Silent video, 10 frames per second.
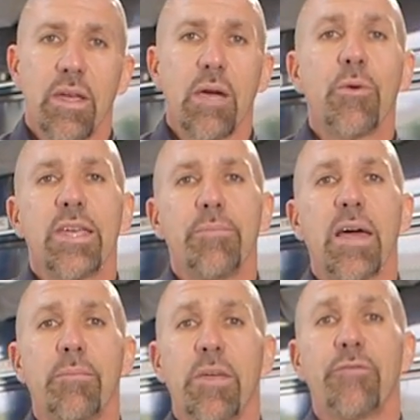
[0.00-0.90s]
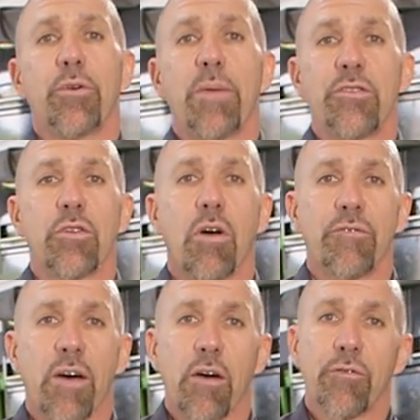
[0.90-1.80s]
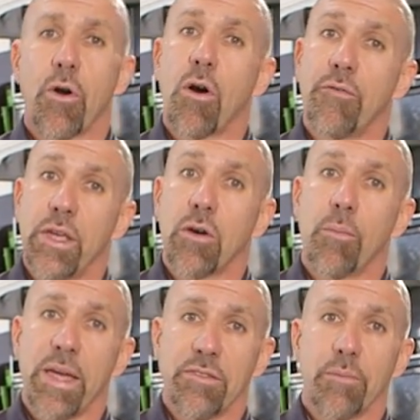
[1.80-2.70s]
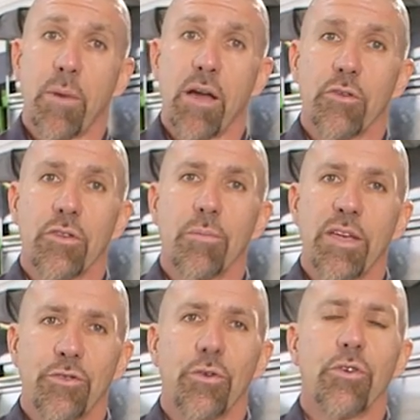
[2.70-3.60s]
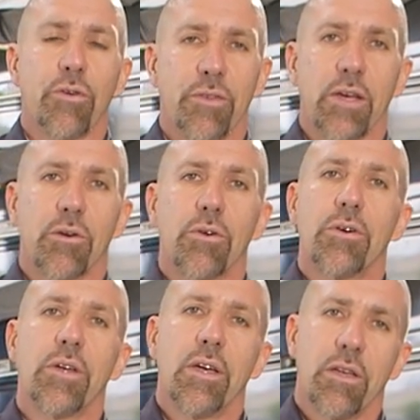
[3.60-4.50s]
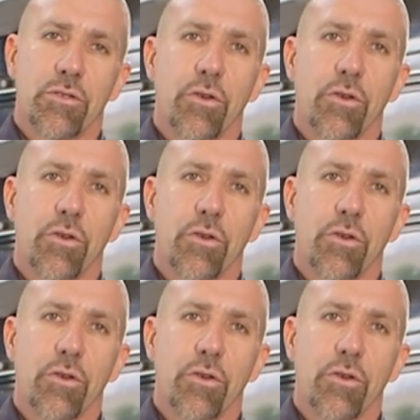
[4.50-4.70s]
and we keep that information on file for all vehicle makes and models to make sure your vehicle is